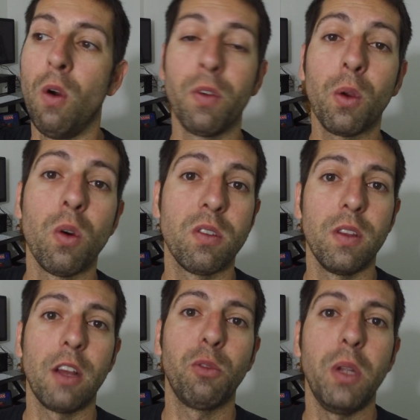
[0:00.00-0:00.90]
over the course
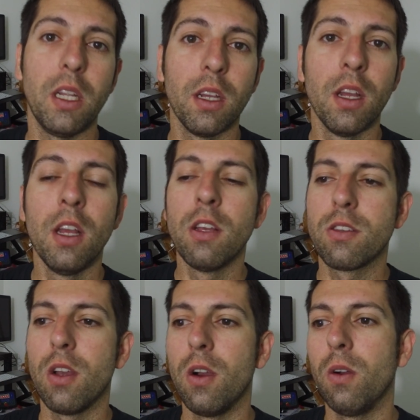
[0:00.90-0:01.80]
of the next week.
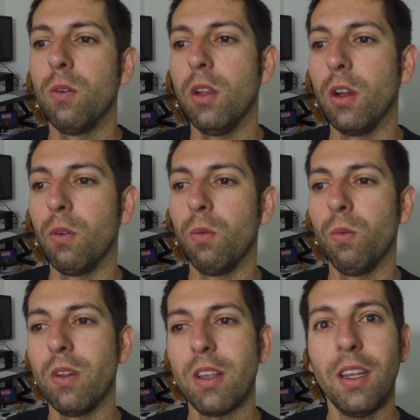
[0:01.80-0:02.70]
So,
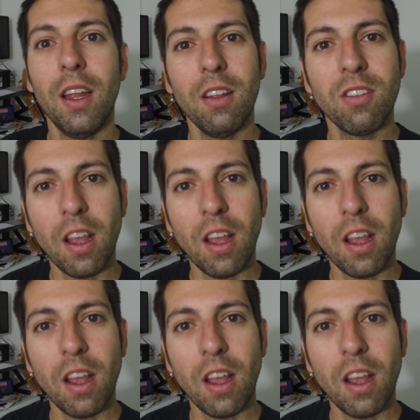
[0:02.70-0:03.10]
once I kind of